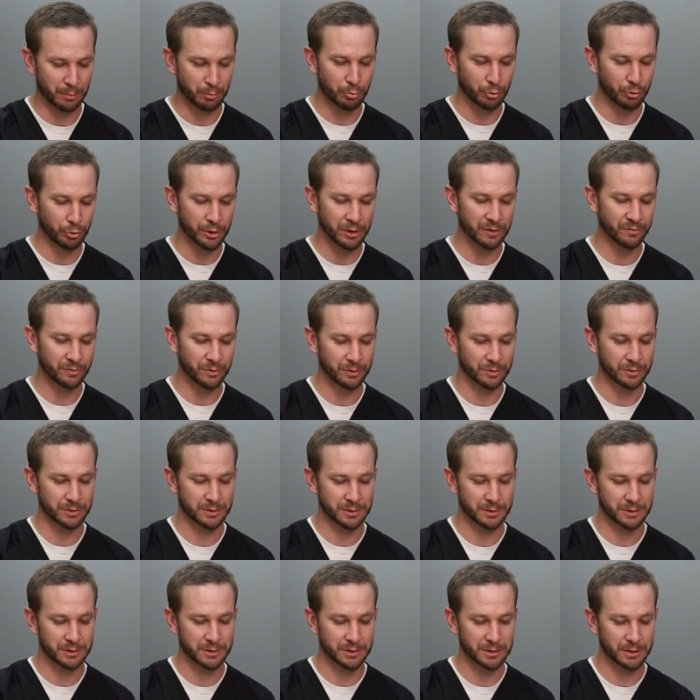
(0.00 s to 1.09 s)
the brief
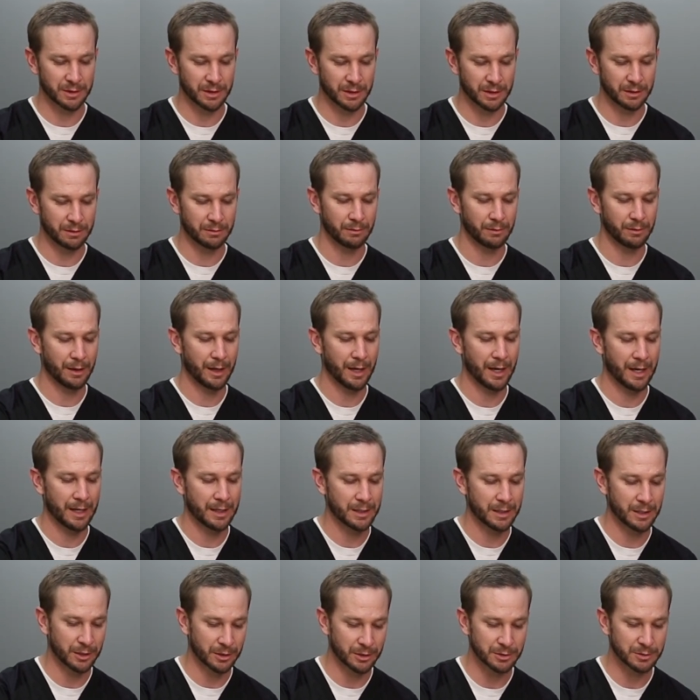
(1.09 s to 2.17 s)
usage that I
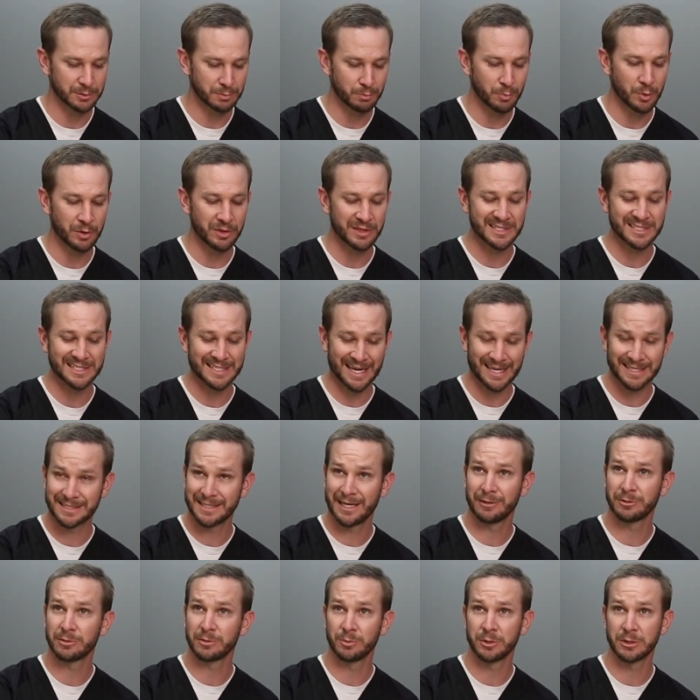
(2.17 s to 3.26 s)
had here, that stands
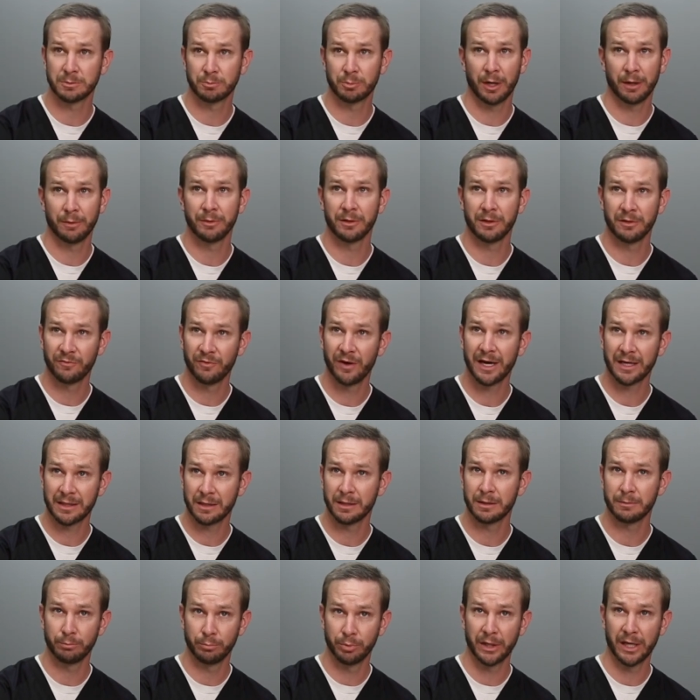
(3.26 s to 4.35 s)
out to me is probably the fact
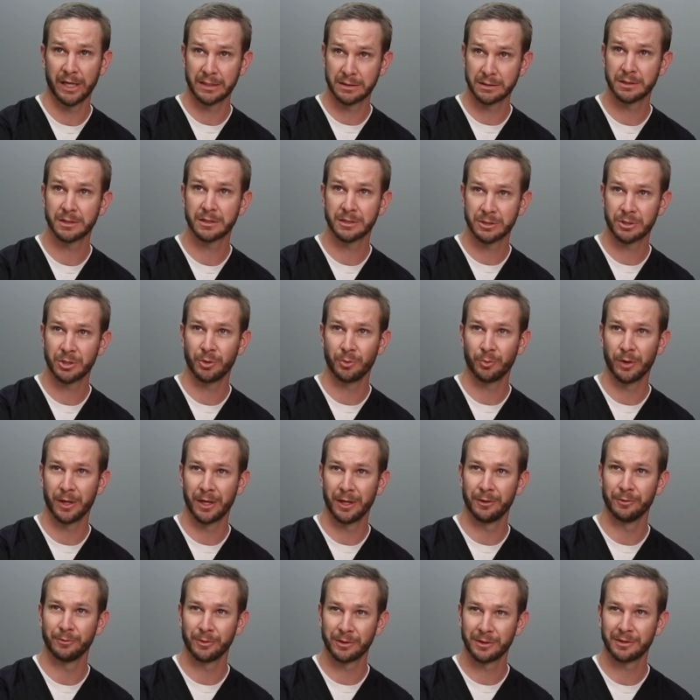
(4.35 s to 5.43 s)
that it blends so
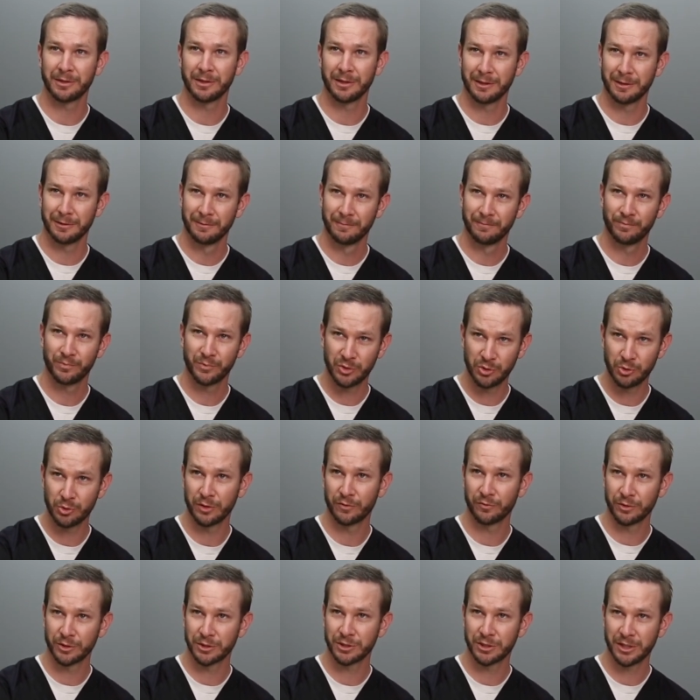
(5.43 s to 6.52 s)
well with the two
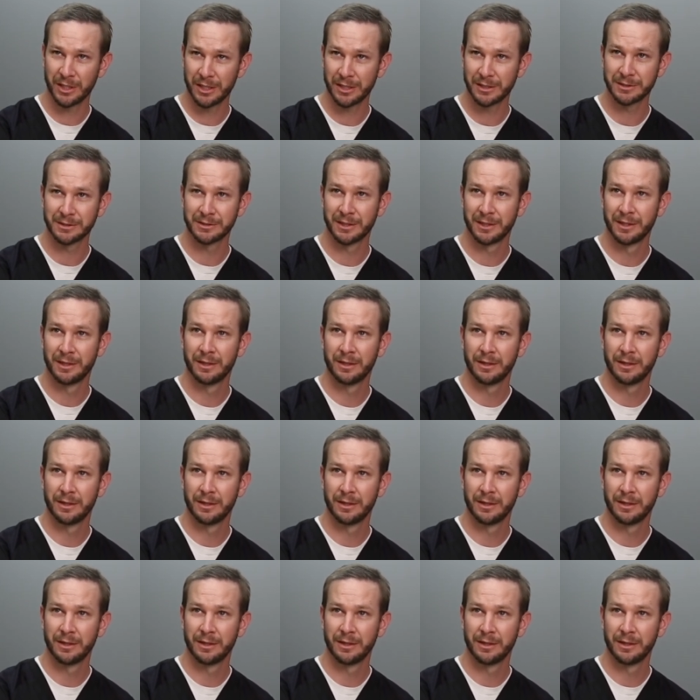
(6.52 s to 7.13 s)
different shades.